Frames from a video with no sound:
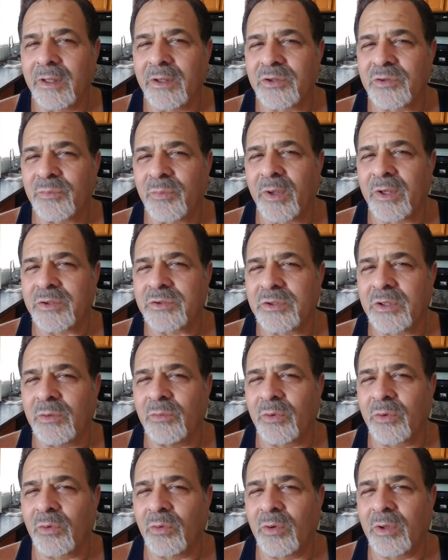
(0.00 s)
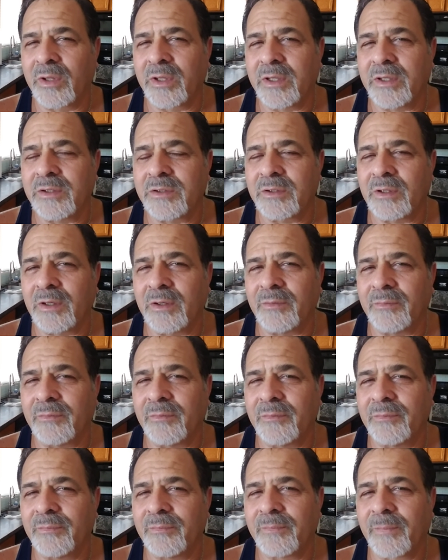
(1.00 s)
especially with all these
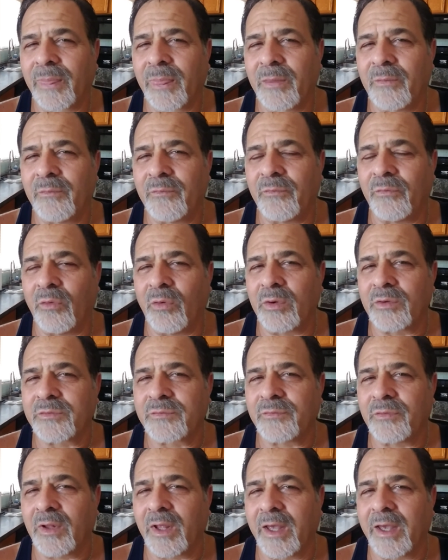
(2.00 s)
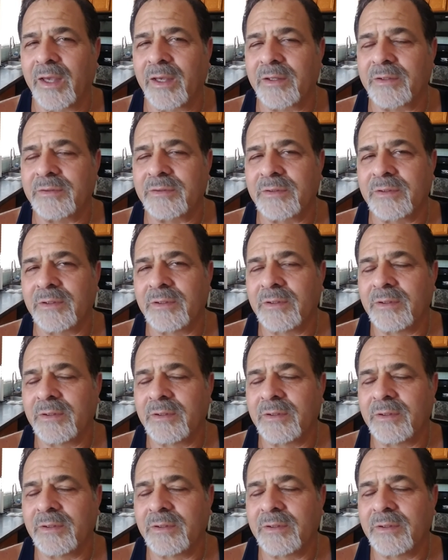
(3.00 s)
um, false flags